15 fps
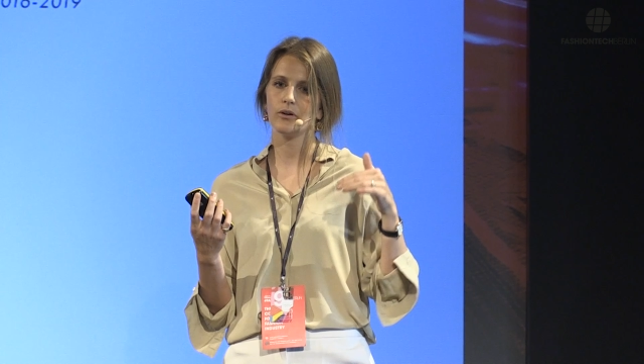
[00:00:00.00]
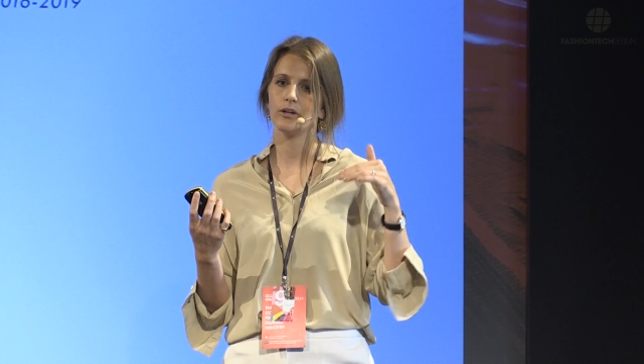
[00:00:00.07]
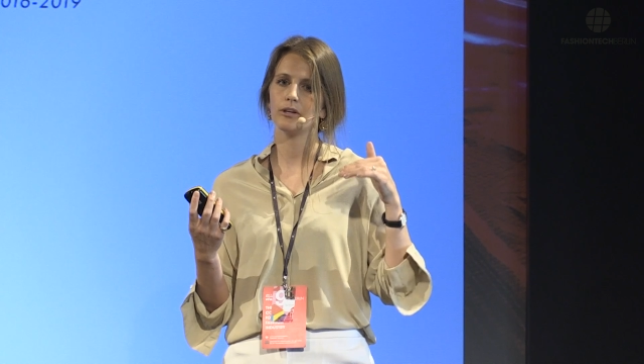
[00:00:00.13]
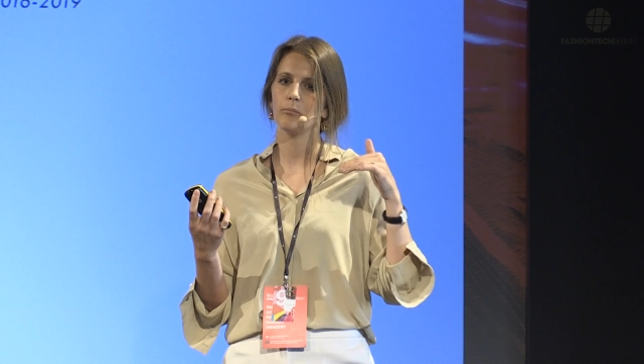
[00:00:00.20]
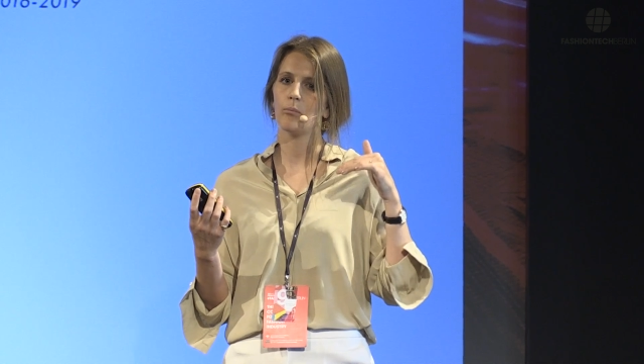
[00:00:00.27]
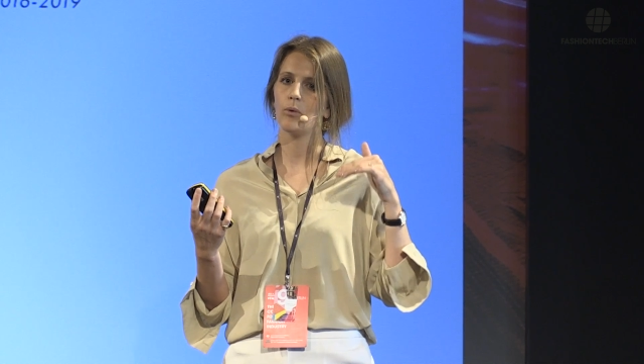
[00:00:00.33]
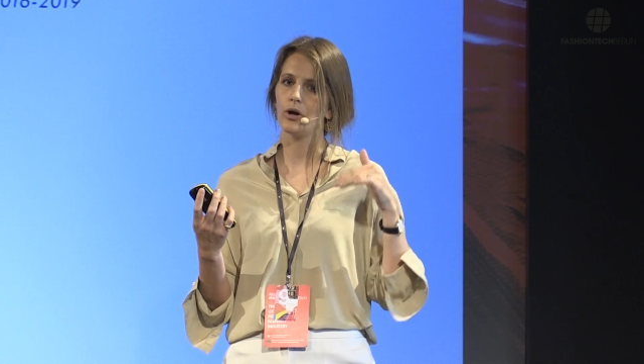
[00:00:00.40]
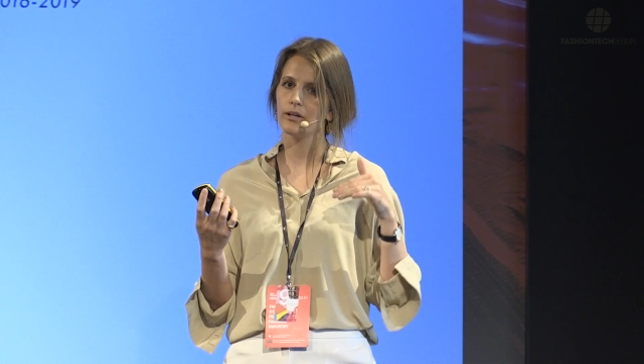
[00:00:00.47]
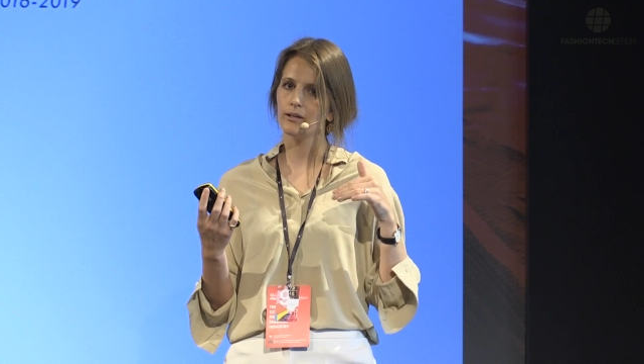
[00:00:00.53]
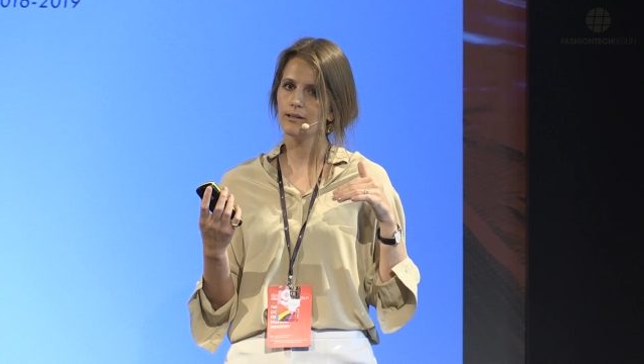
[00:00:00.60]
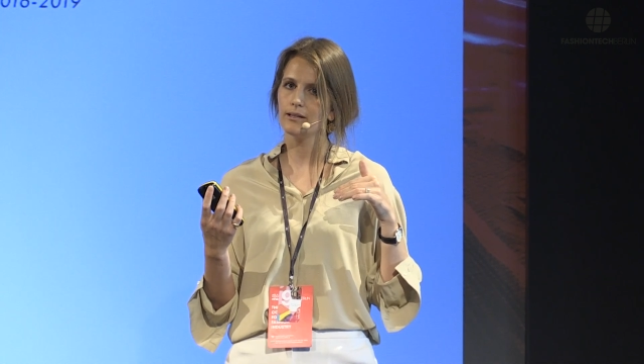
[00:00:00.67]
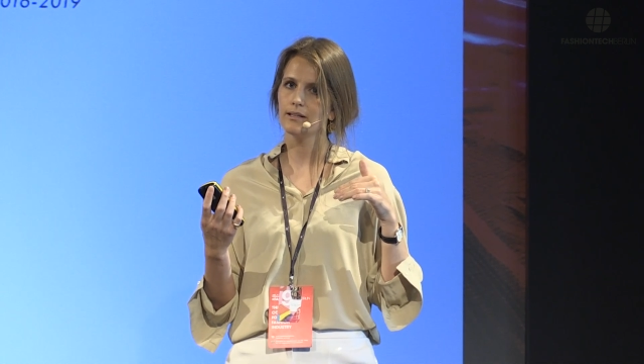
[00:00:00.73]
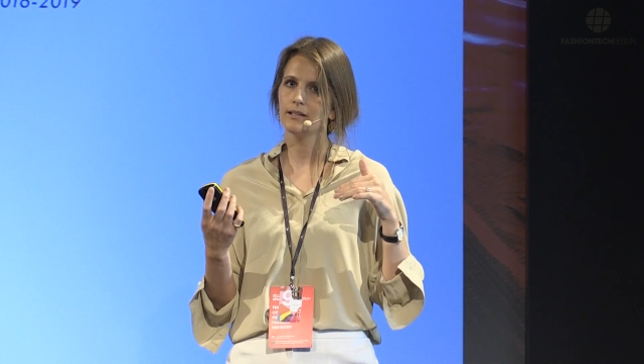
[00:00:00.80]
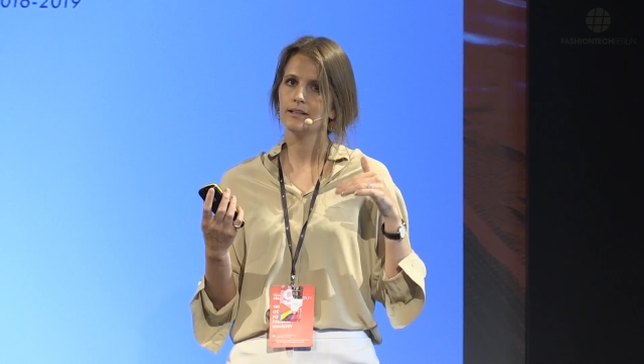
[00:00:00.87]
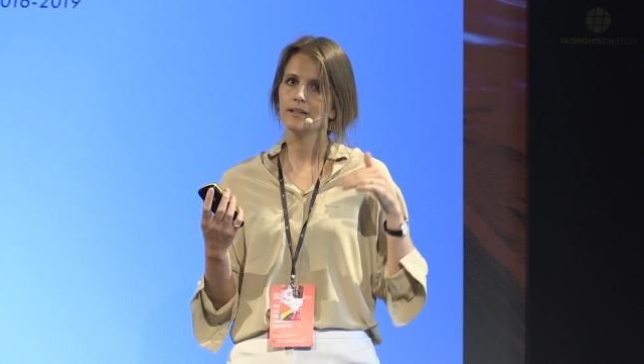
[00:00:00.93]
on a
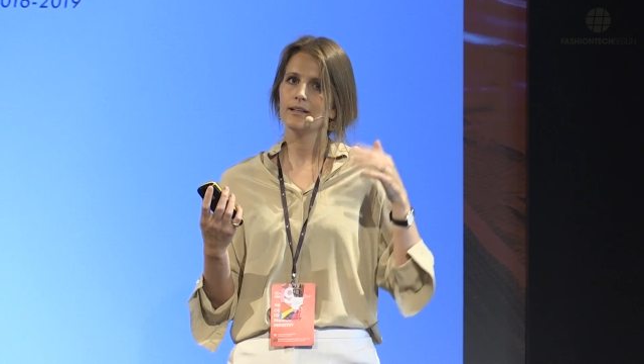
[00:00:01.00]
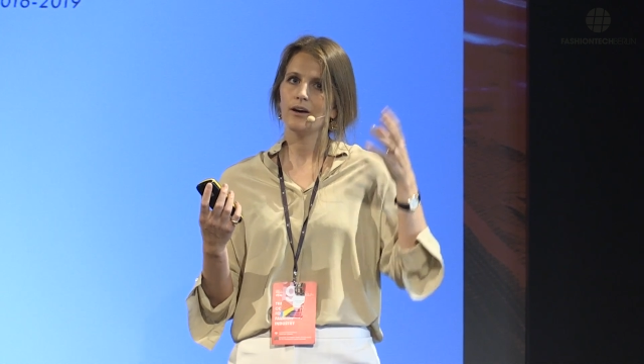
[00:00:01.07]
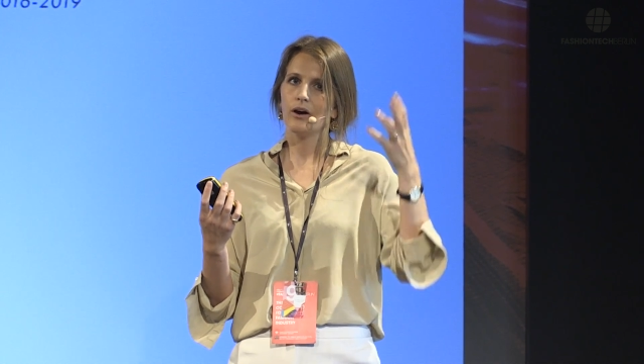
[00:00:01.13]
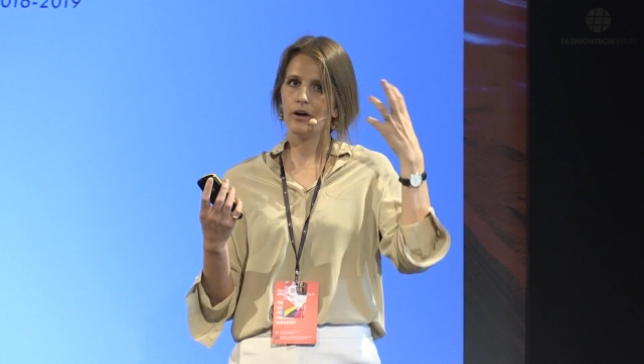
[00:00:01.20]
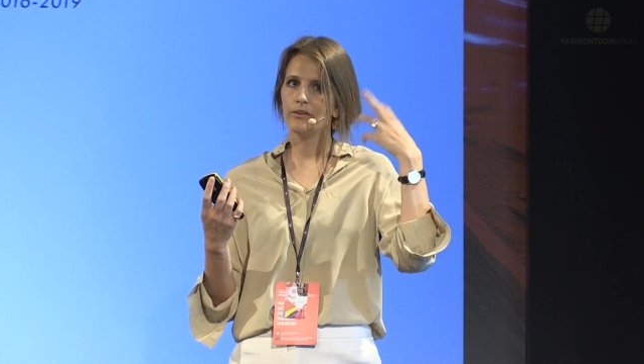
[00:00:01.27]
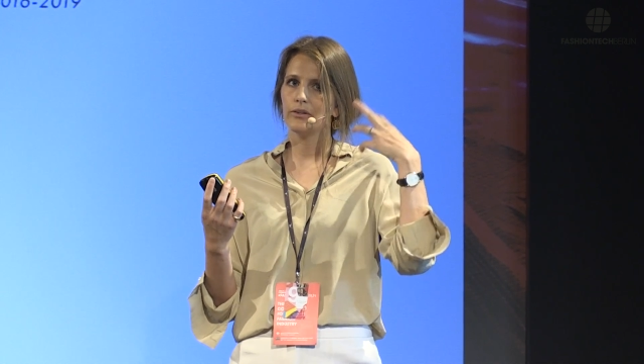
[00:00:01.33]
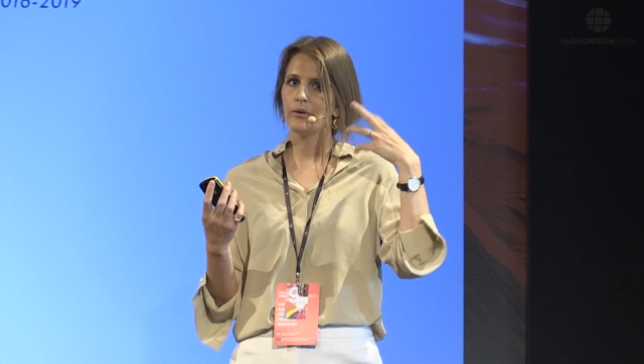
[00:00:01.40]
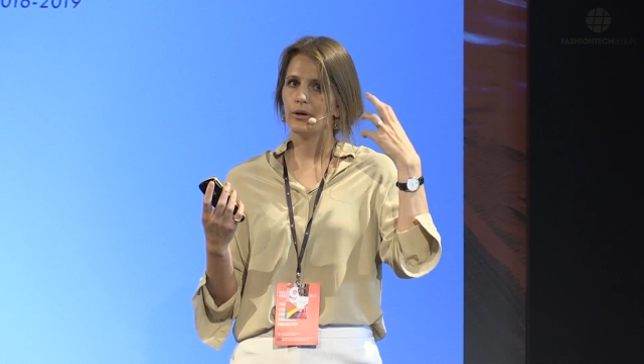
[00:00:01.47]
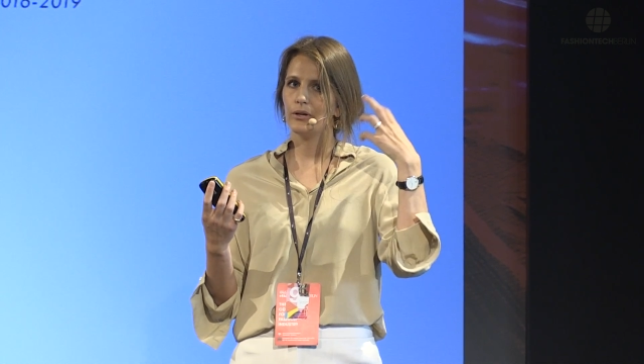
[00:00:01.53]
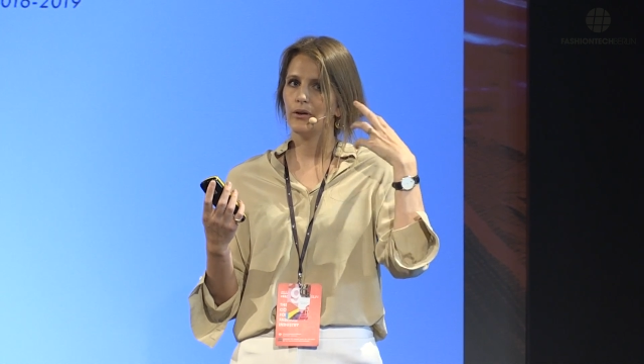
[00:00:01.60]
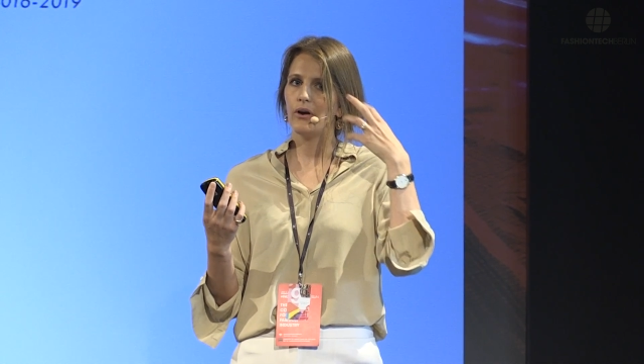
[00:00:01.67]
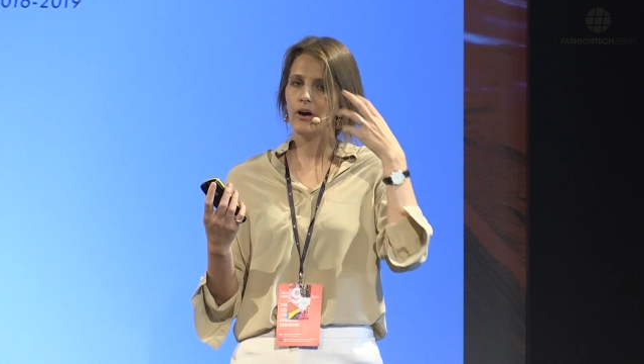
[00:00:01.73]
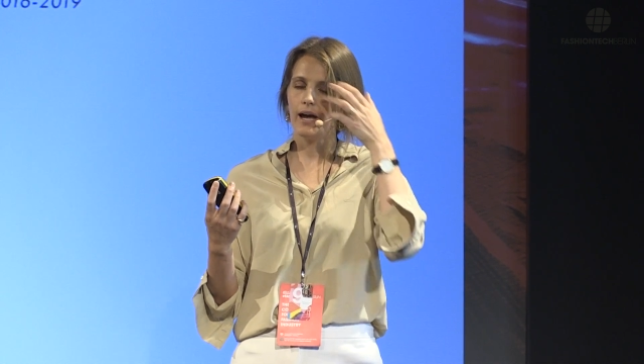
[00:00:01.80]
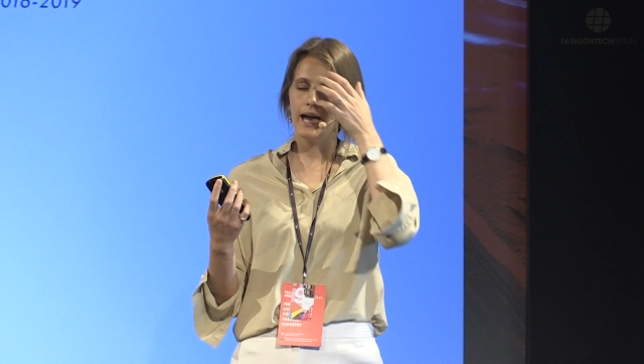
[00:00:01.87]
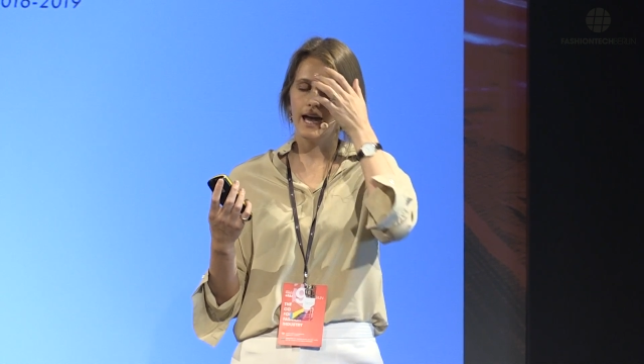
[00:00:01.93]
model on
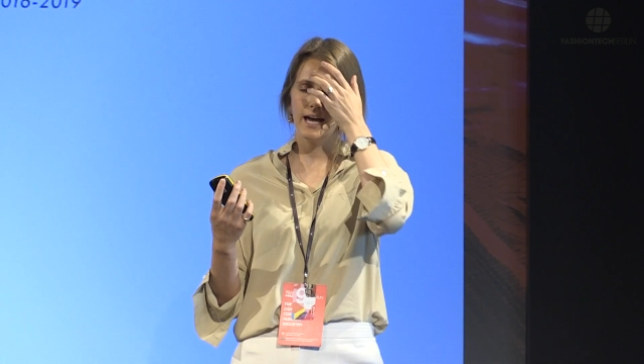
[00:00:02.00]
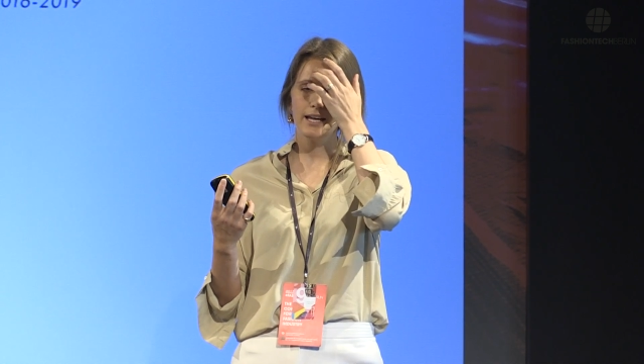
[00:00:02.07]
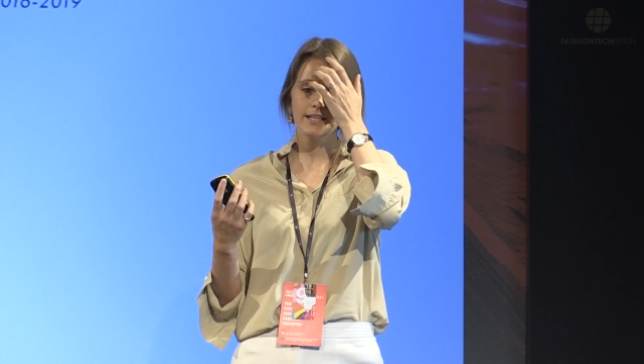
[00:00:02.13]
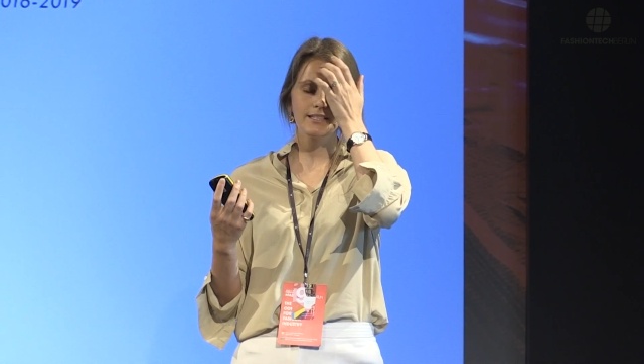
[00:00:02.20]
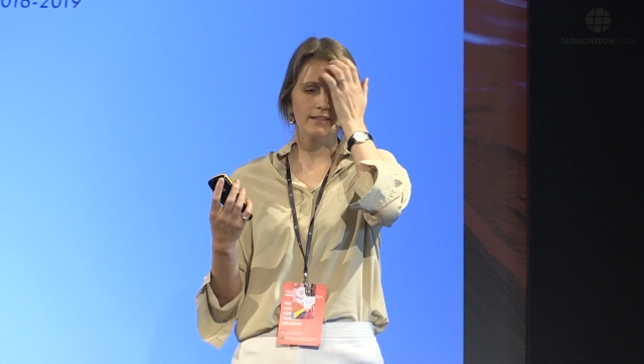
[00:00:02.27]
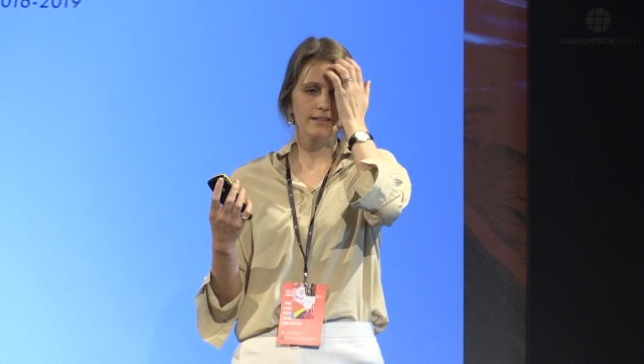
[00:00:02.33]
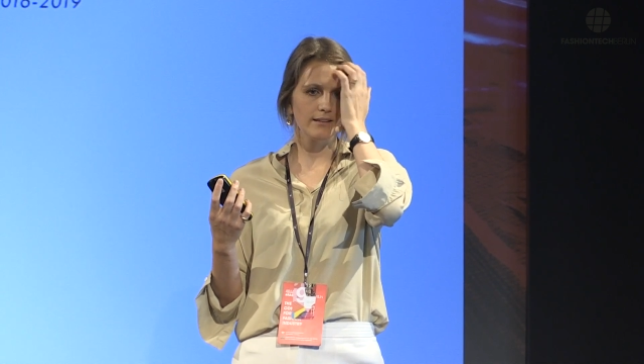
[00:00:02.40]
her head.